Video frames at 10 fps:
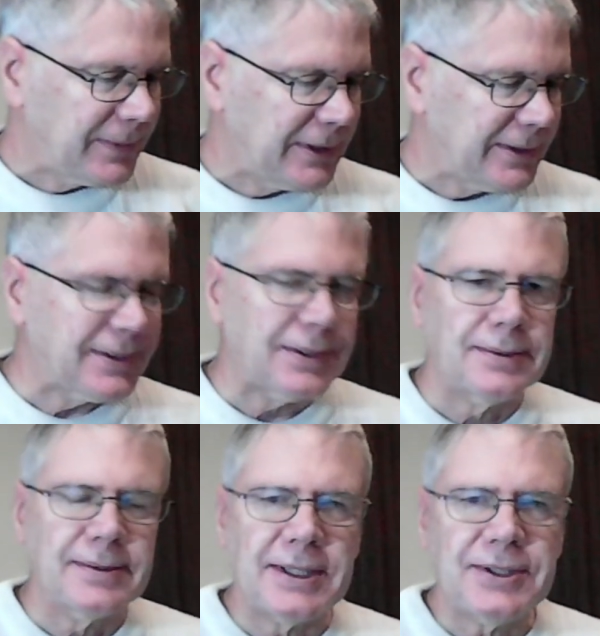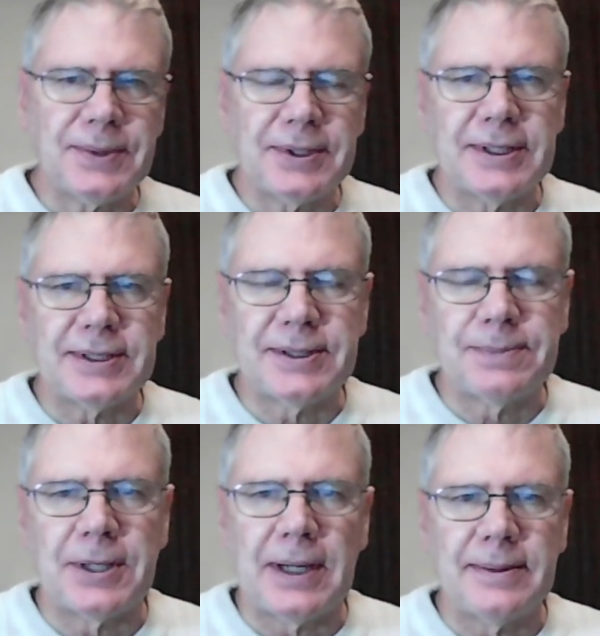So that's what this
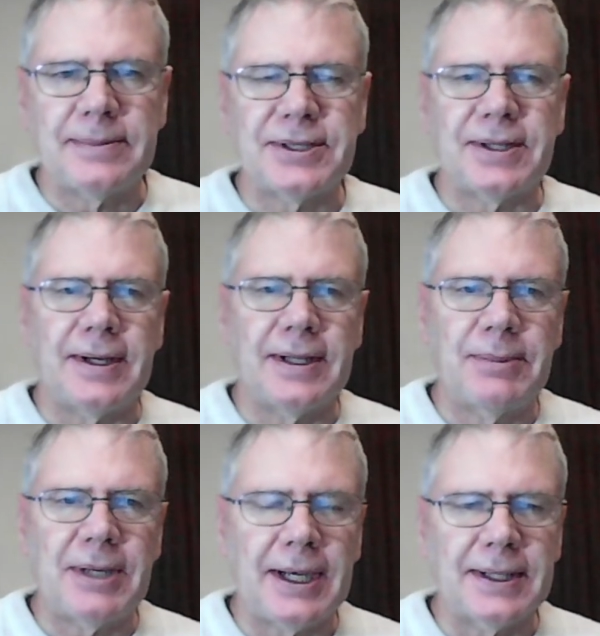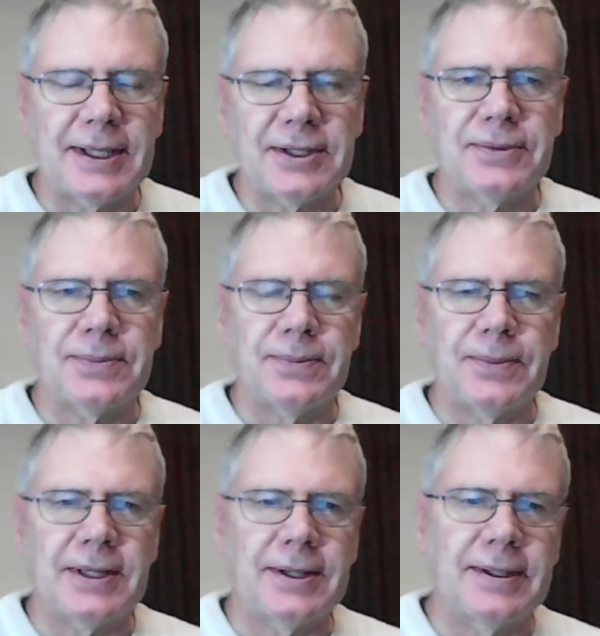problem is all about. That's
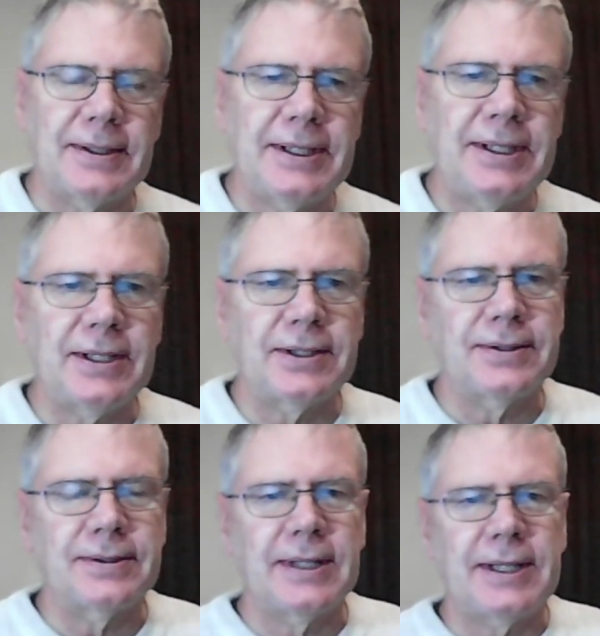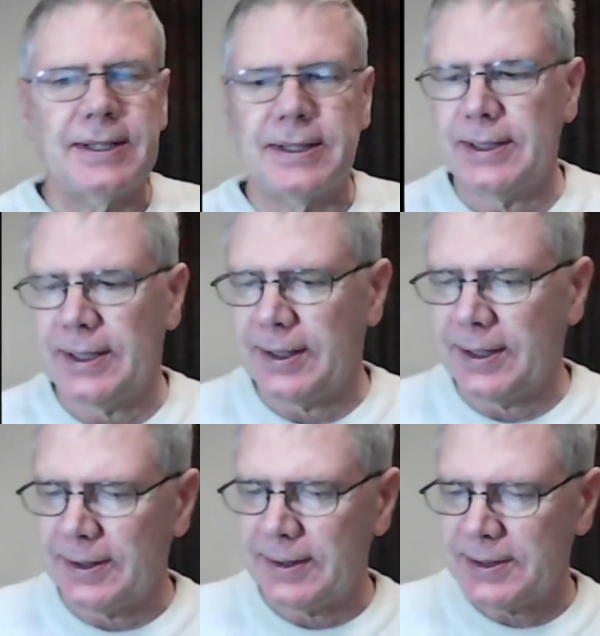what they're leading to later.
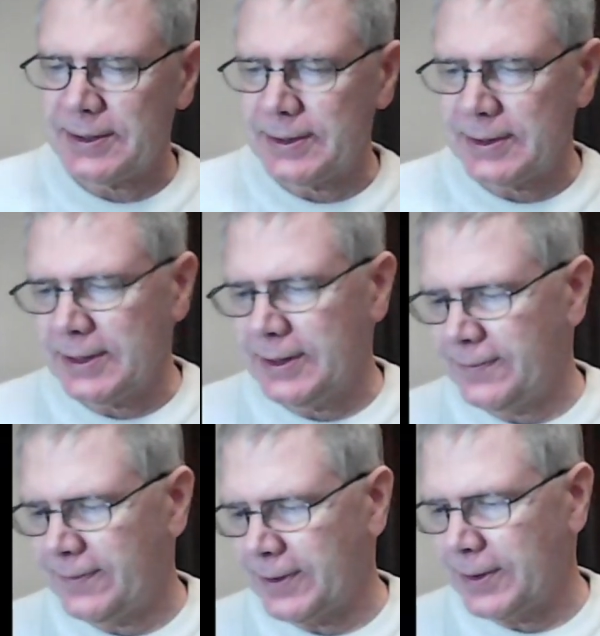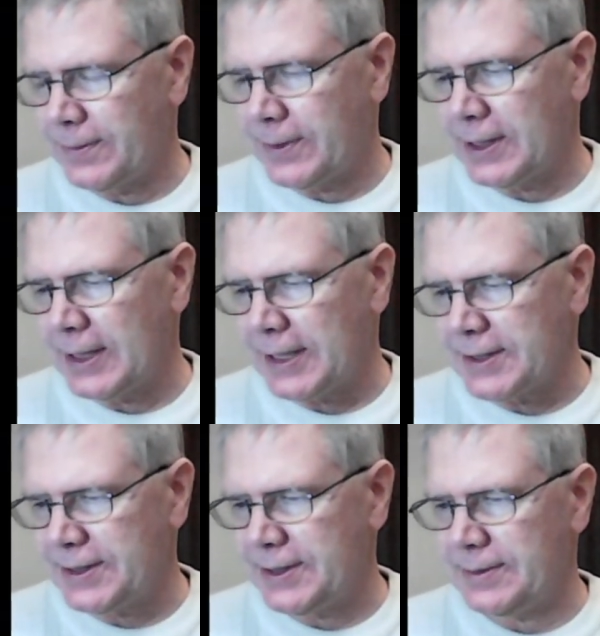Let's look for one
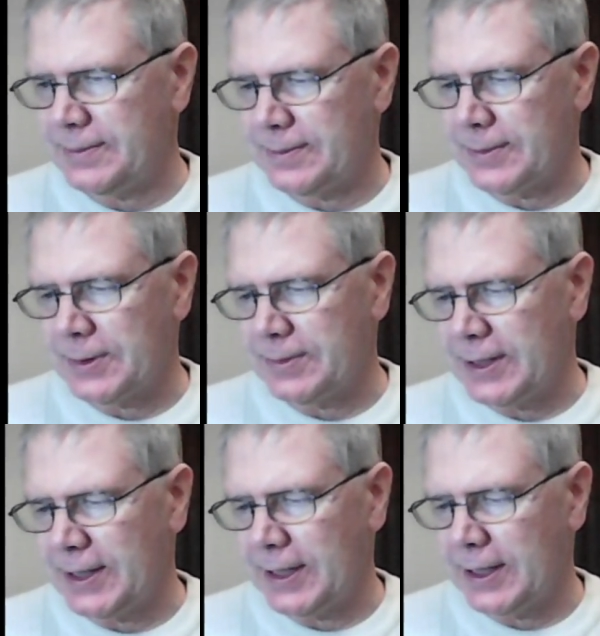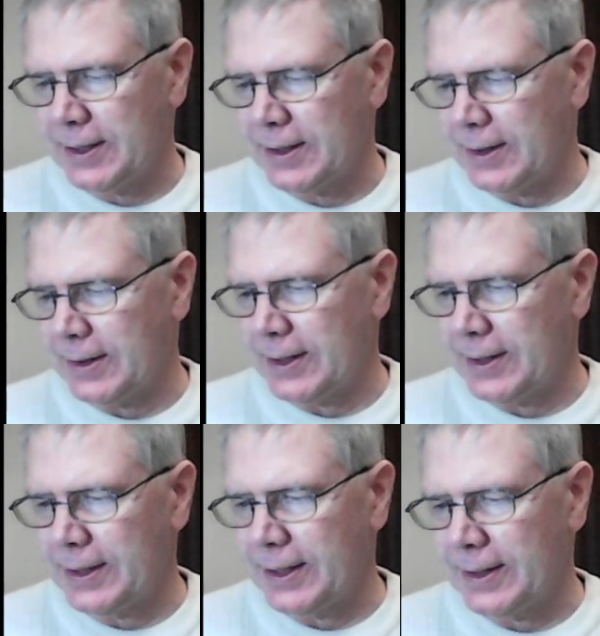last moment here
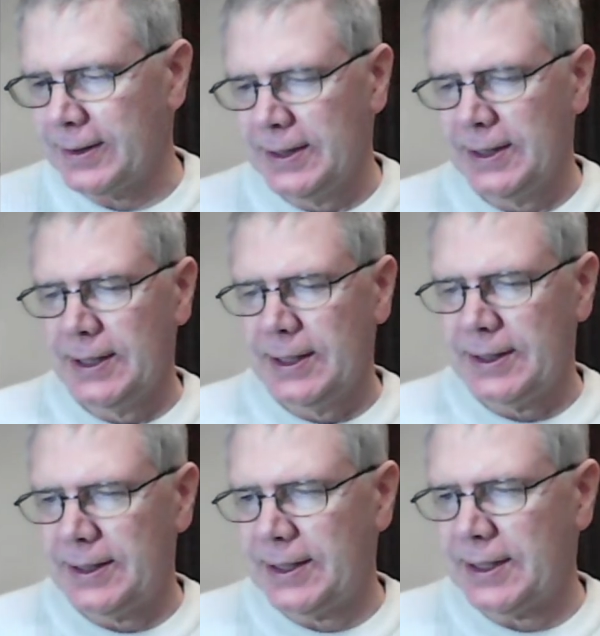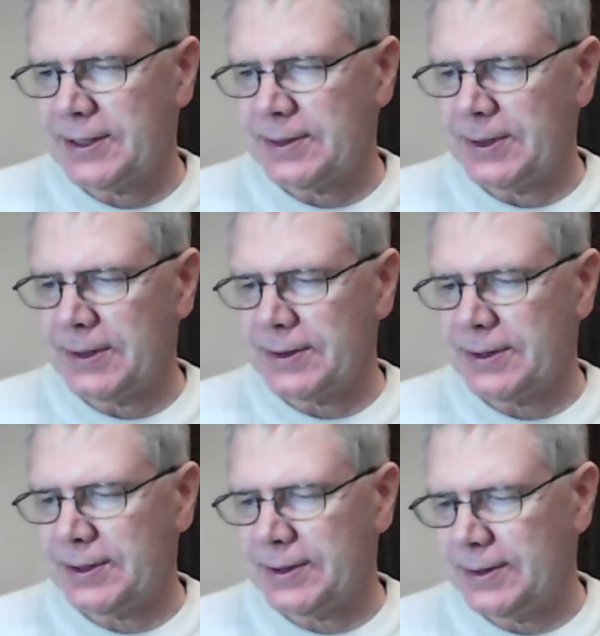on
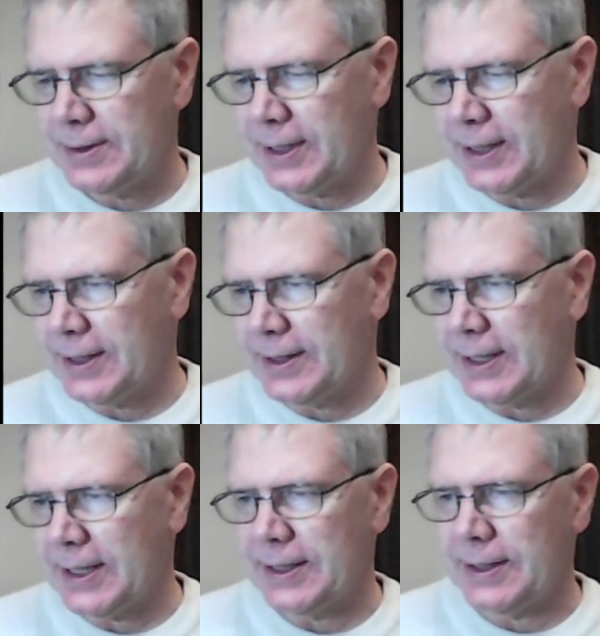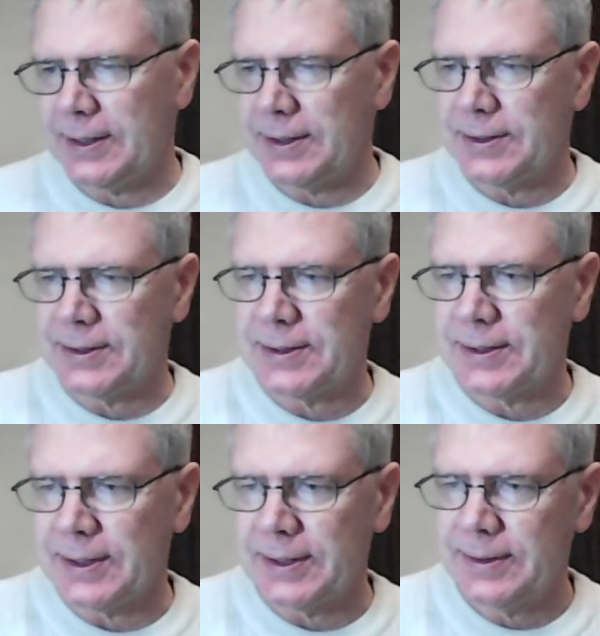Desmos, and that is,
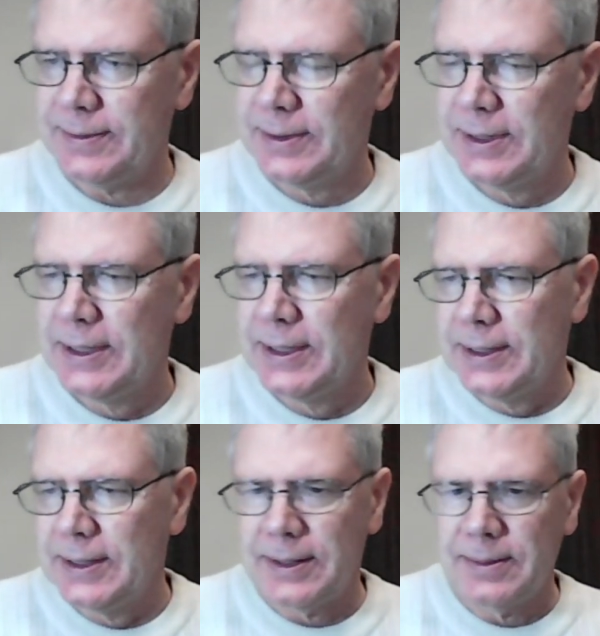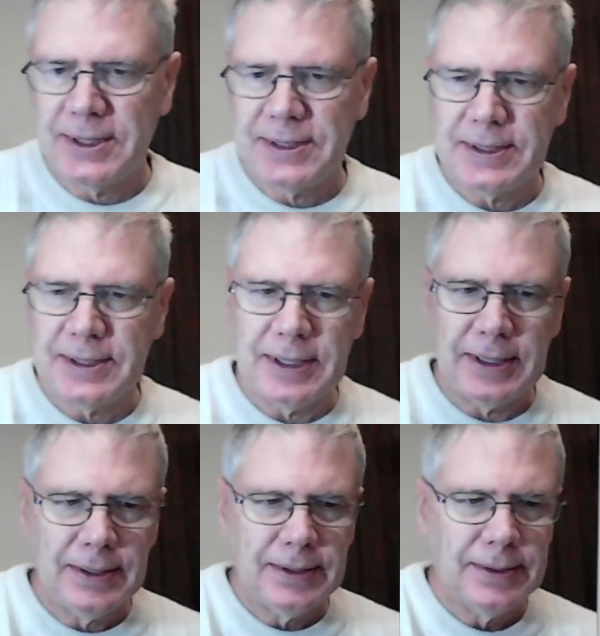let me see.